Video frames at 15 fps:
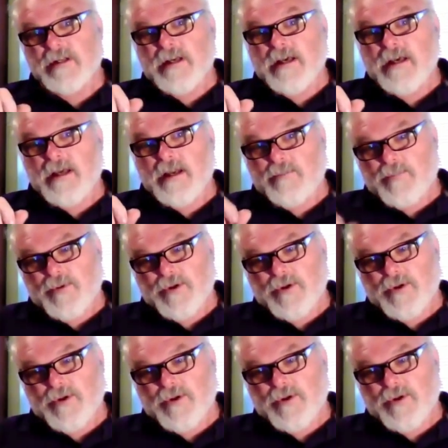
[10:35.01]
And
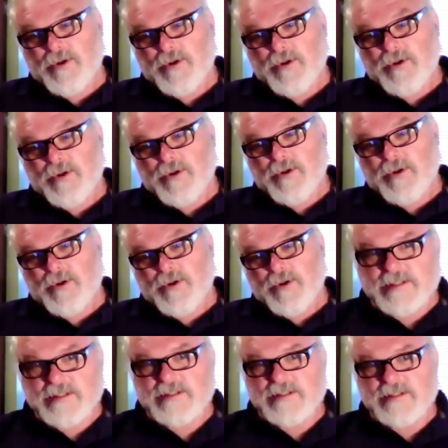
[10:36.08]
I noticed
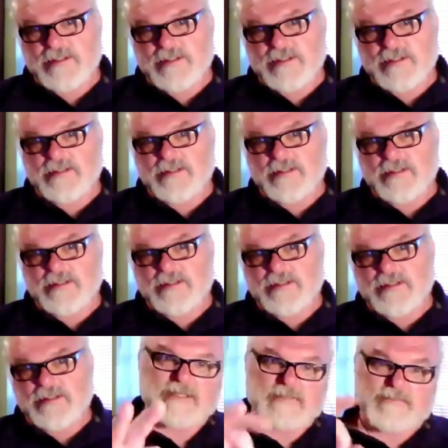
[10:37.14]
the 2
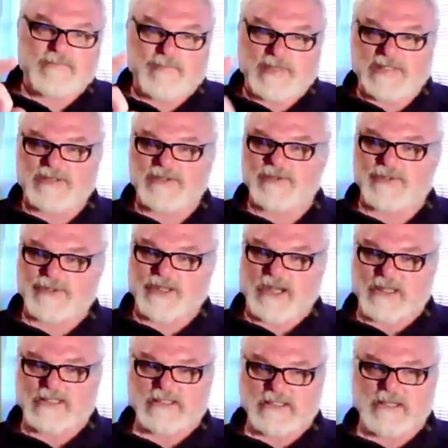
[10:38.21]
distinct pistol
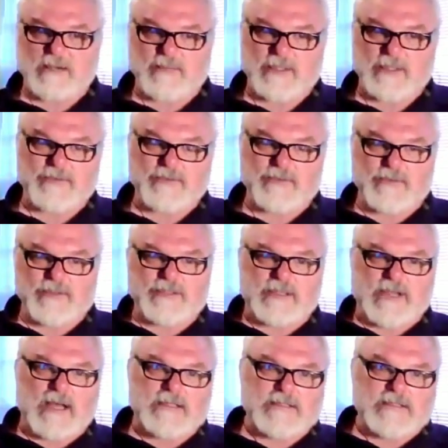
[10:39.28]
shots coming through the
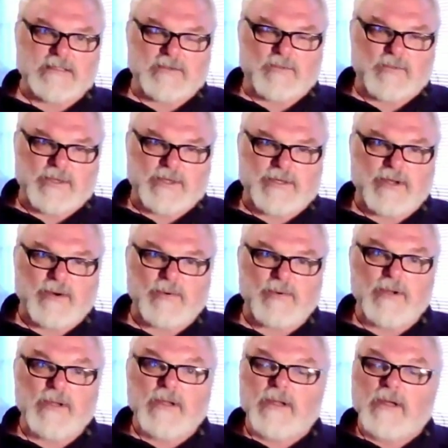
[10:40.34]
sides of the window.
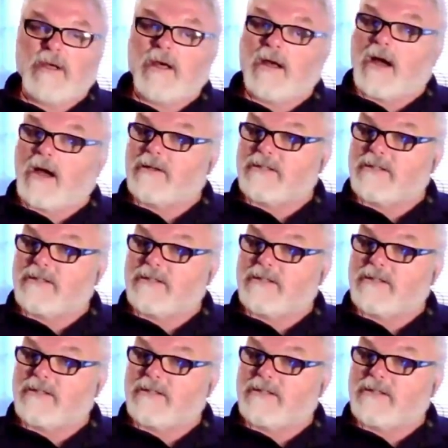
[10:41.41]
And